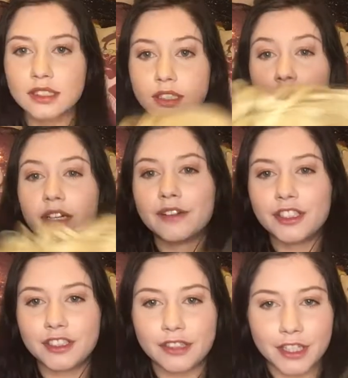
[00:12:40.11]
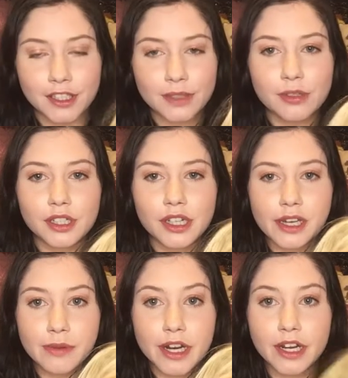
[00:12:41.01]
so I really do like this one. I
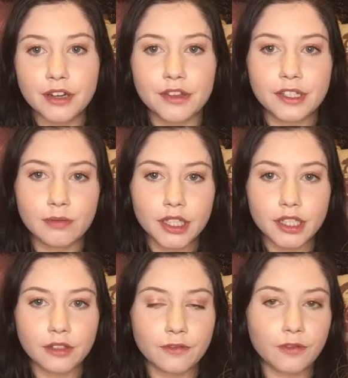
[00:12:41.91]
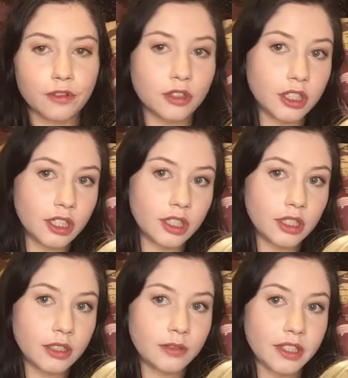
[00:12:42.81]
wear this wig
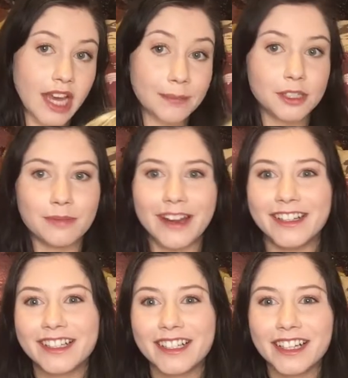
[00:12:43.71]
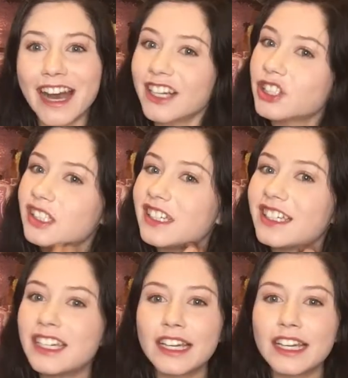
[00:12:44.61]
for Captain America actually.